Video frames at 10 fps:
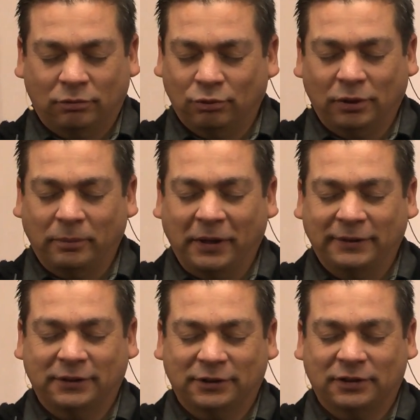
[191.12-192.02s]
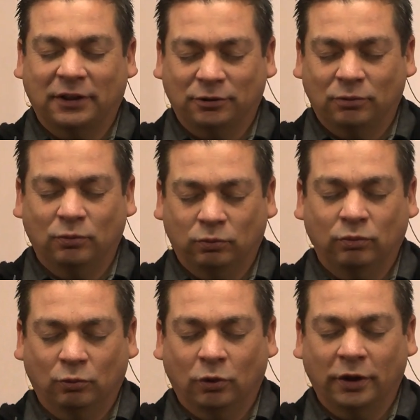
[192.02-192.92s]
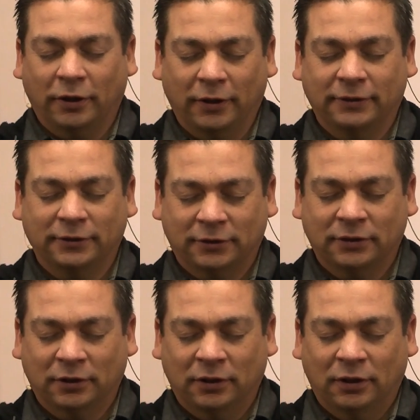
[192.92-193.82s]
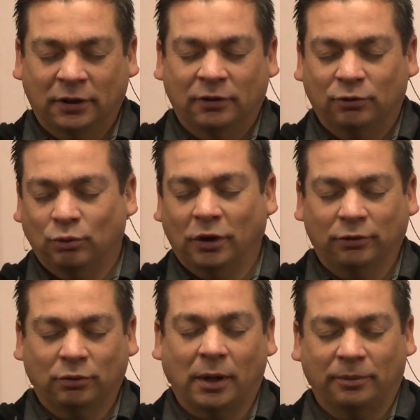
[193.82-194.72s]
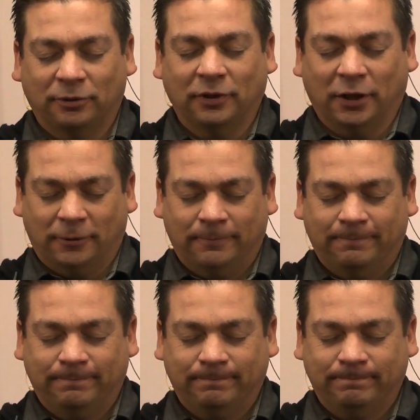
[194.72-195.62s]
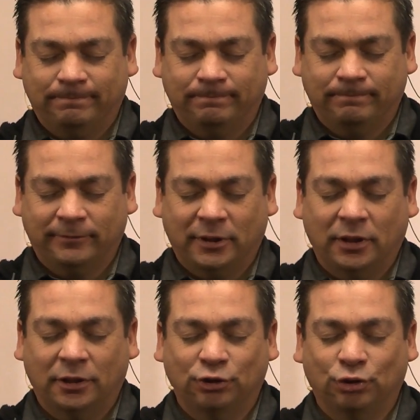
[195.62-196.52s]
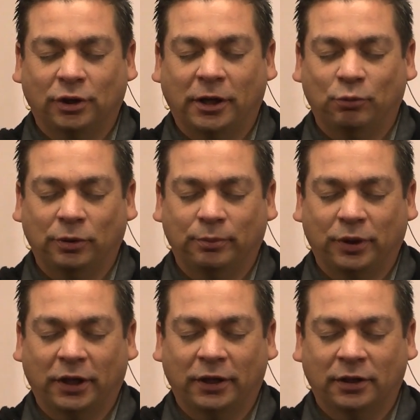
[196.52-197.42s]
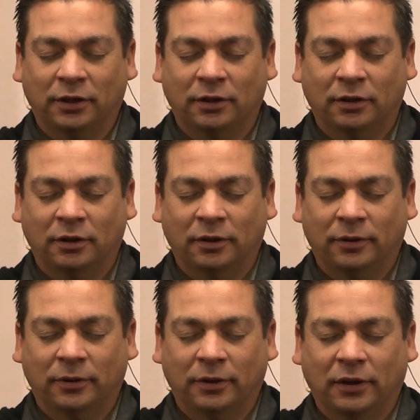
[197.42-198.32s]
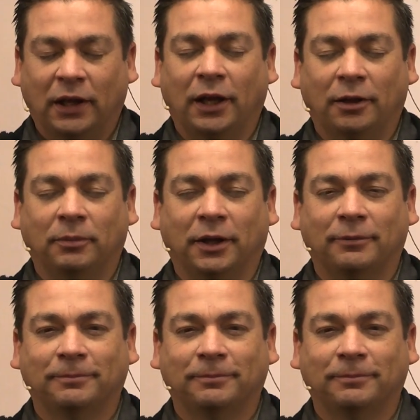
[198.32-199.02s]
to the message that you want us to unwrap today. In your name we pray. Amen.